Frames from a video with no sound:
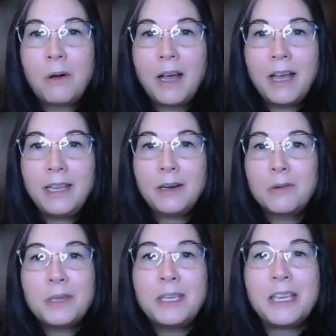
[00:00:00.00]
Why
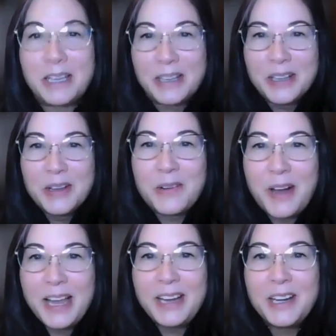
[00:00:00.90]
are we
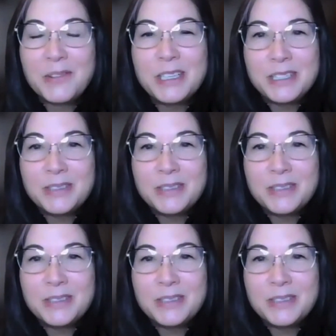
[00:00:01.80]
why are we